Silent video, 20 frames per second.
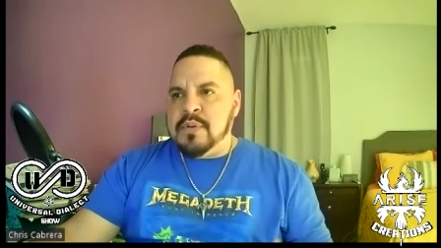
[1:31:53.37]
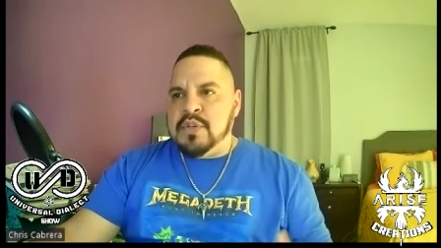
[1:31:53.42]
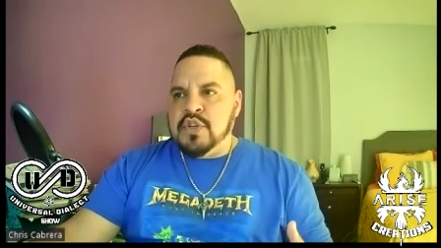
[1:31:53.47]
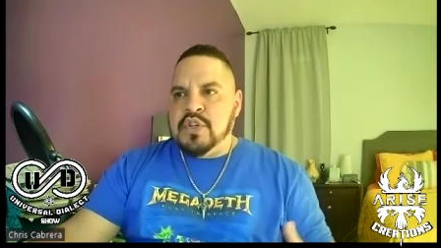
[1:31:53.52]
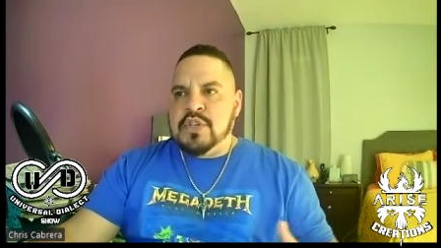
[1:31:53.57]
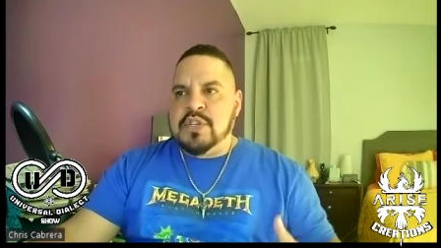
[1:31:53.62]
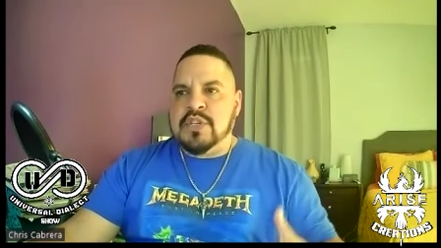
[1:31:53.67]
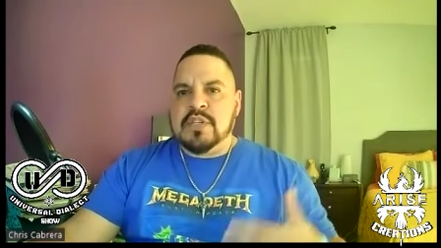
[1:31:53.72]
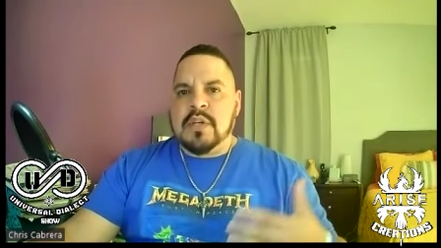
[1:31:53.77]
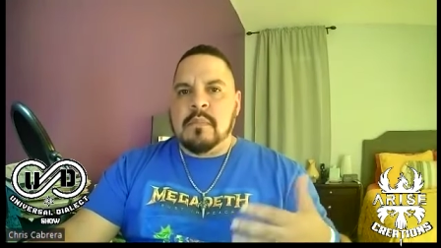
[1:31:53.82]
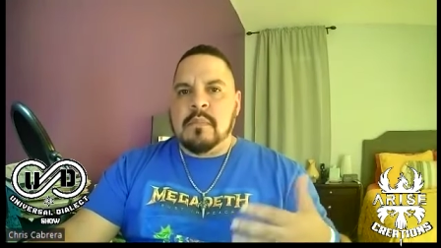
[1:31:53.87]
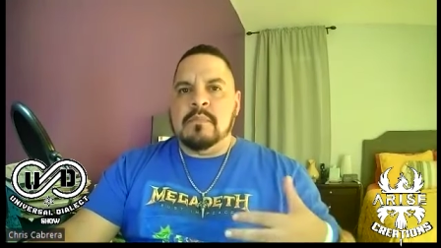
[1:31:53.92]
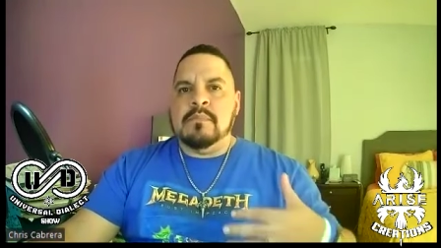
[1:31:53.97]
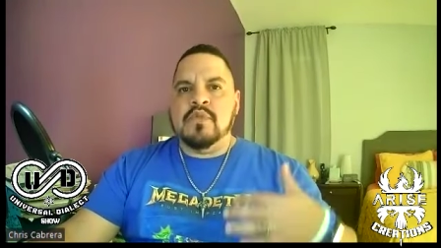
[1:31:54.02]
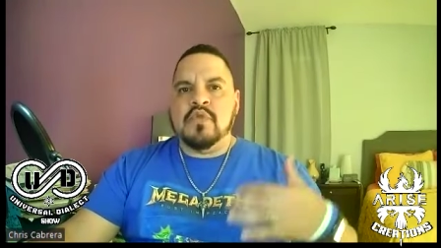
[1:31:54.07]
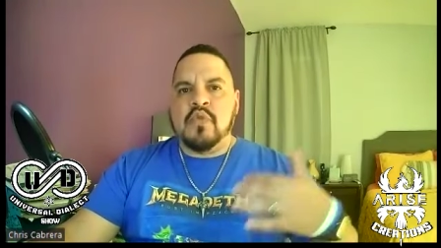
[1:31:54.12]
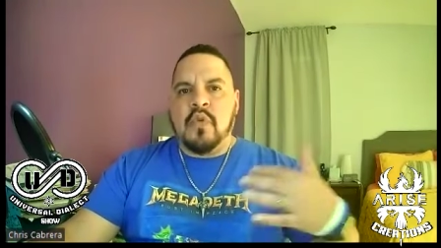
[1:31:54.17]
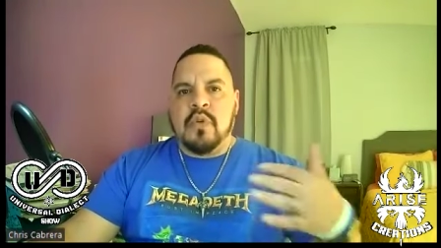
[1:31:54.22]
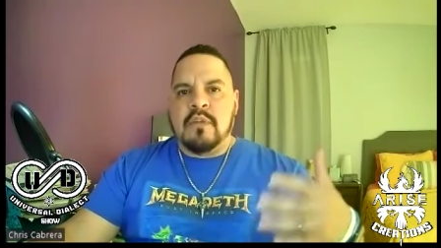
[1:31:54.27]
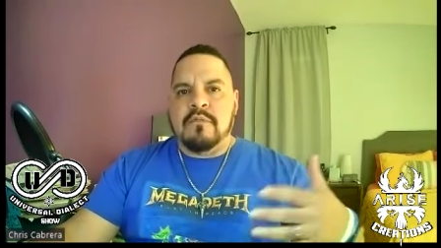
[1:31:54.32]
but just some
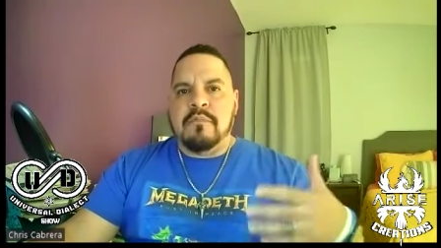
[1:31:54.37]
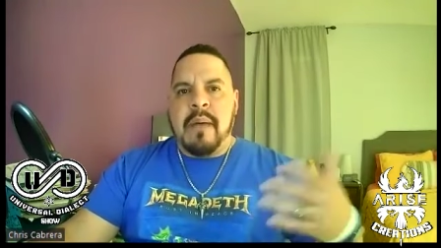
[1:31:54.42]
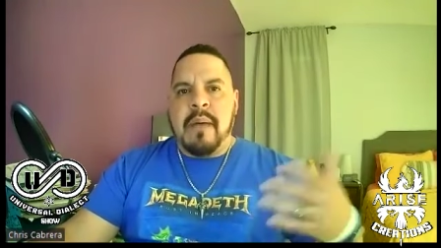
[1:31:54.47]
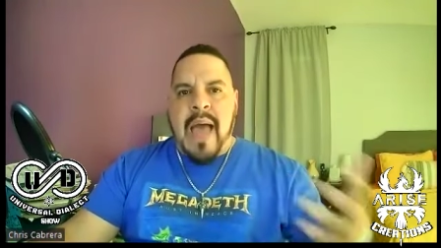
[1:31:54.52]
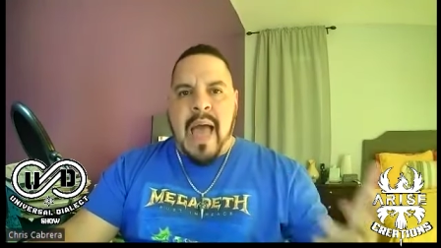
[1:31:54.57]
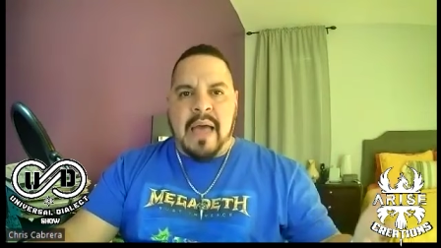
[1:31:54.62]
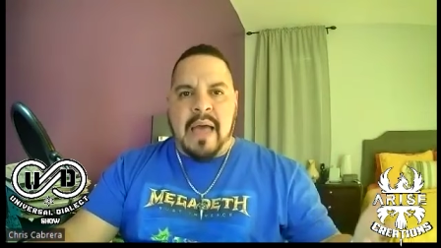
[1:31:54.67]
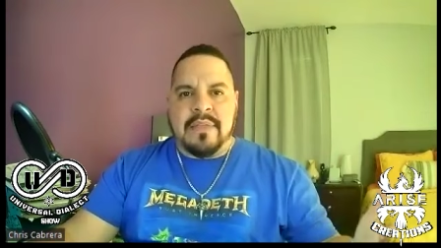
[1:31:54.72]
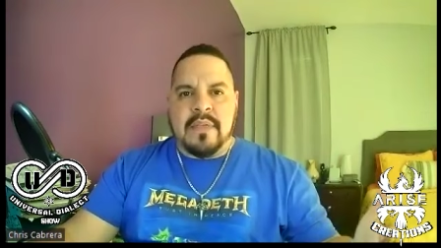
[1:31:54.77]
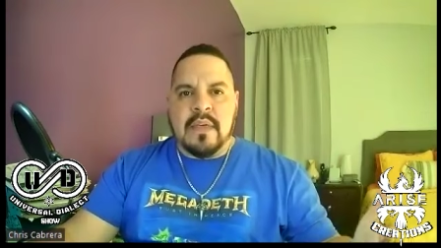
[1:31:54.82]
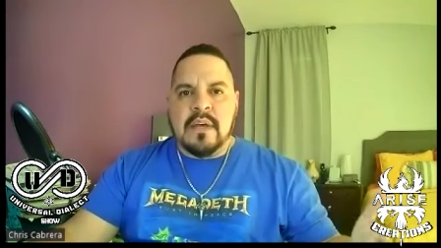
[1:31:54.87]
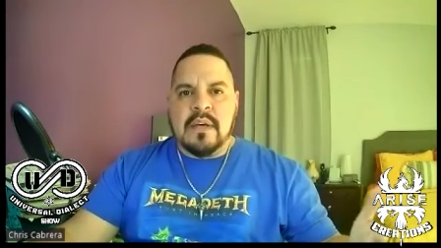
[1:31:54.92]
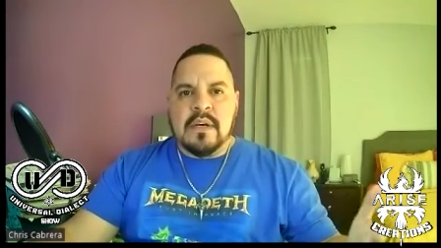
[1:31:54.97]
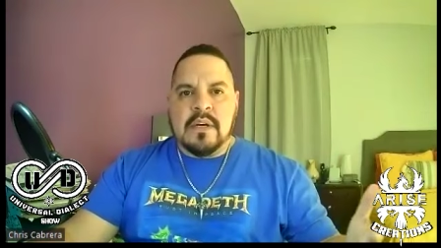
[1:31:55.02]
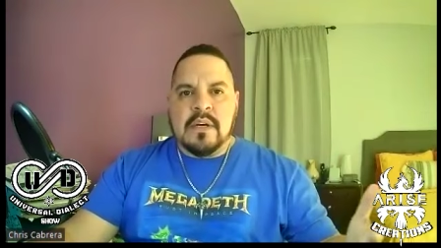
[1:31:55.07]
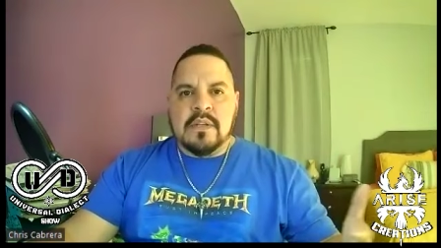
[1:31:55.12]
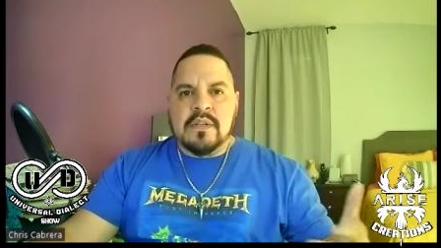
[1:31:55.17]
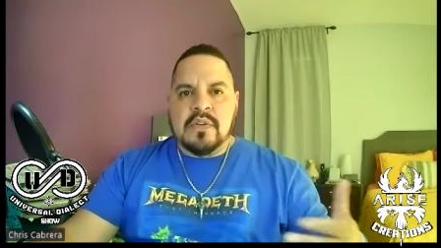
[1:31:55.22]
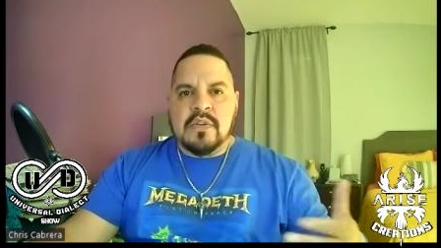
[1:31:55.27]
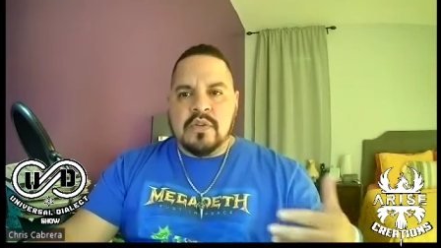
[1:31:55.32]
sort of path
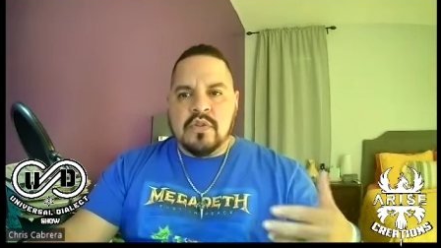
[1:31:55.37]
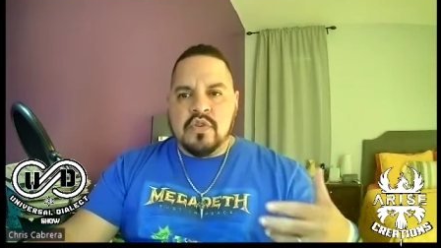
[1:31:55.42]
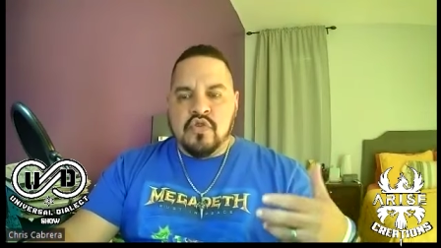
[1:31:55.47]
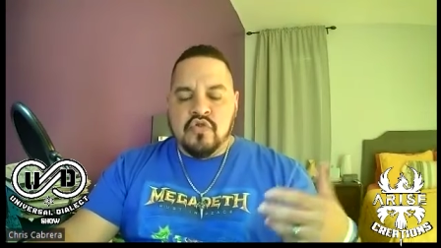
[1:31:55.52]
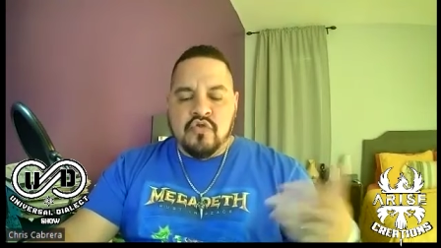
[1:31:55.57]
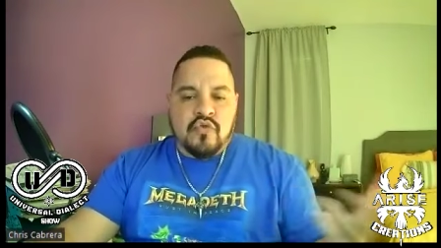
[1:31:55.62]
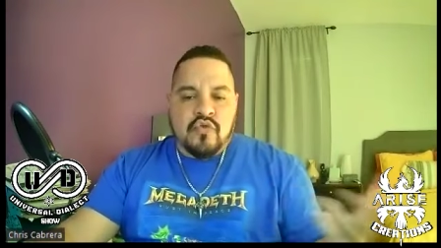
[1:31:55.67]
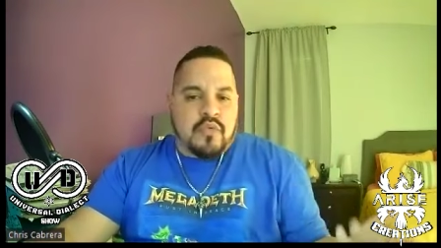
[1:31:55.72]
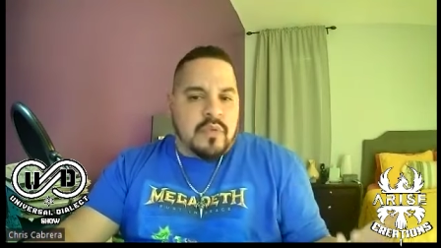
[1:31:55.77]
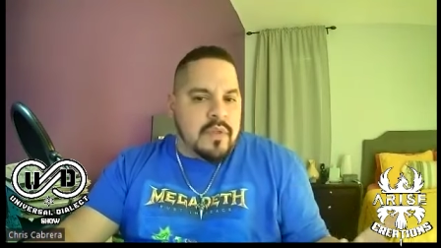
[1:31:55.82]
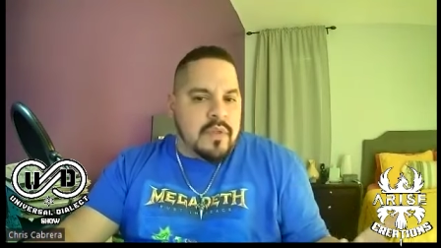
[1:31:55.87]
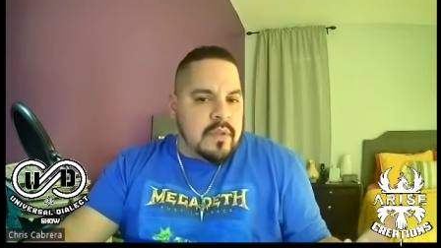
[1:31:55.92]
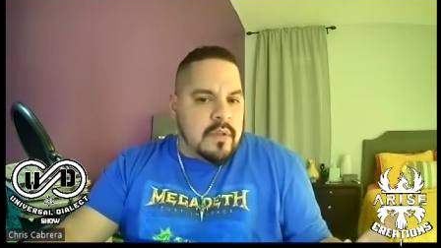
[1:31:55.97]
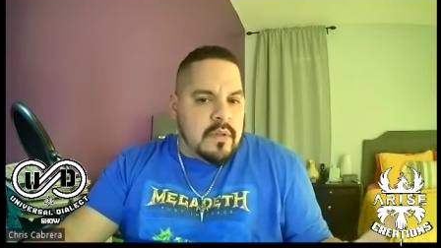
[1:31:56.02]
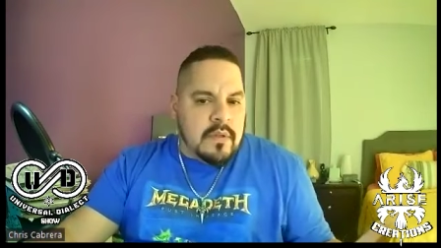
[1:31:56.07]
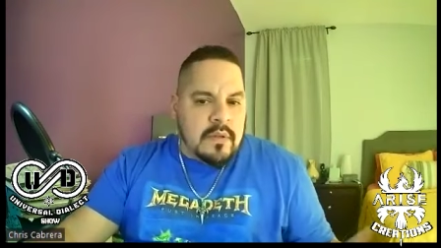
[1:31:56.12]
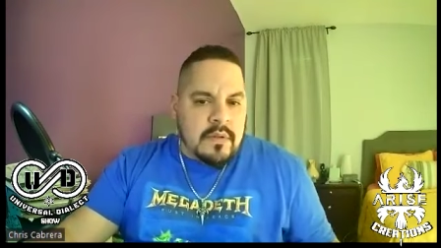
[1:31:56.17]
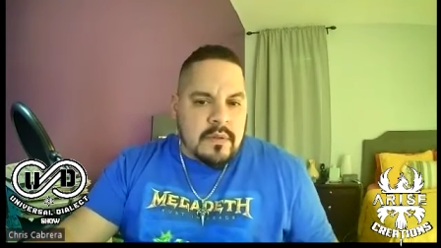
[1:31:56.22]
to the truth.